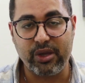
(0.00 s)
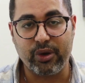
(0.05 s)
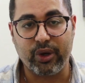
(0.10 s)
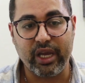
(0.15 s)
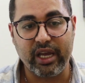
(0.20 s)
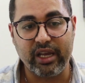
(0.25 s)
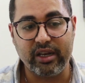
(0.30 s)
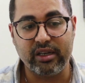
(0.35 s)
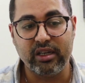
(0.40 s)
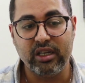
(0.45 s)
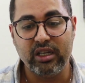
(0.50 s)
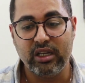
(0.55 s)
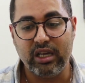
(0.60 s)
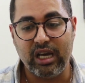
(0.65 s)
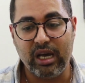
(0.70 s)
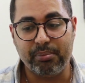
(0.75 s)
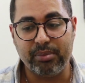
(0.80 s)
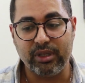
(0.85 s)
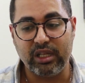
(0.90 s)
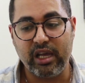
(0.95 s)
You can
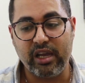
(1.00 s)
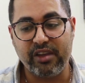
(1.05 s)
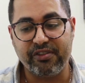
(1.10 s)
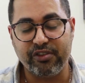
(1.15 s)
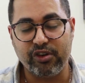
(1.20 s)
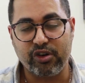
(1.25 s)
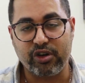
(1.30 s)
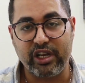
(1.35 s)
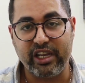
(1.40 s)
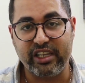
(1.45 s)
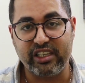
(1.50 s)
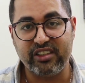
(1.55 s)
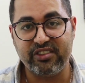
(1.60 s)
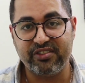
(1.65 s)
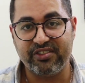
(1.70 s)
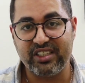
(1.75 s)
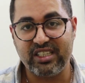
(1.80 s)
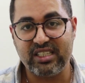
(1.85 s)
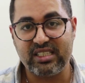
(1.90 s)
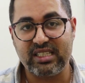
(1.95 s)
apply for
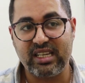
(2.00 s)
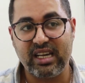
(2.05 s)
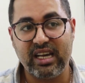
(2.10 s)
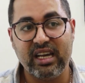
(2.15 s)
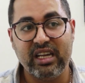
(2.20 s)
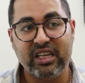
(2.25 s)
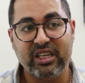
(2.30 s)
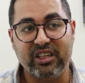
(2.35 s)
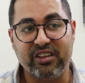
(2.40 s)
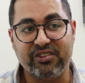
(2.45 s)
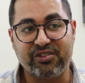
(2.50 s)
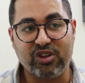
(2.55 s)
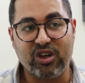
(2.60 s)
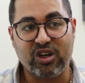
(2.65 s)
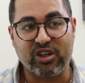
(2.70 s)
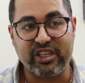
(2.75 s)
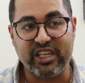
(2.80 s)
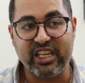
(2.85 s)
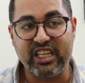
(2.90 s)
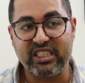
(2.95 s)
e-visa. If
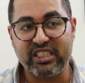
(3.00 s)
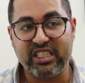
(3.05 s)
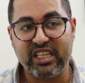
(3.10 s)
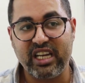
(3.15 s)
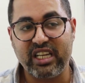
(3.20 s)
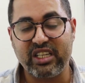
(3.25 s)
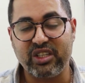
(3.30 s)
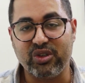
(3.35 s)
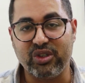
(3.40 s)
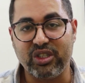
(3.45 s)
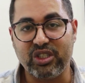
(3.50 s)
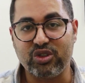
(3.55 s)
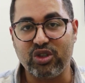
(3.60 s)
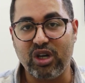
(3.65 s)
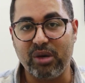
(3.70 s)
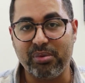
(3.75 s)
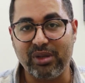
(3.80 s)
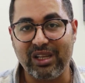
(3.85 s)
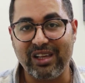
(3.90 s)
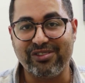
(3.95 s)
you are Indian, you need
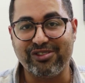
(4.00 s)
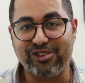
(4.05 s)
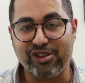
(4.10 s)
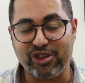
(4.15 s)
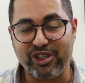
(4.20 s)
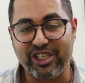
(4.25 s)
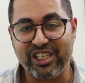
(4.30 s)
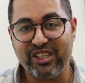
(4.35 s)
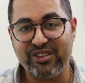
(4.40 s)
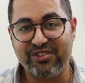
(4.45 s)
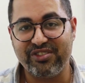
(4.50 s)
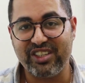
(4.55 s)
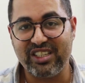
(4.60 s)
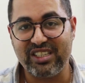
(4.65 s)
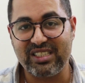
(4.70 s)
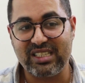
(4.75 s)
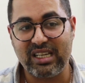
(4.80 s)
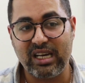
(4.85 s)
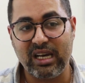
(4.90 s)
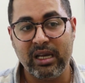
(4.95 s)
to apply for
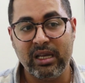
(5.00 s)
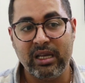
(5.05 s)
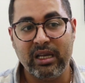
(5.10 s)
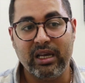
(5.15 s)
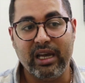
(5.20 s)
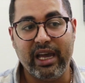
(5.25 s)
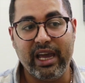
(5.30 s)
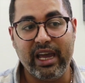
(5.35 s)
e-visa.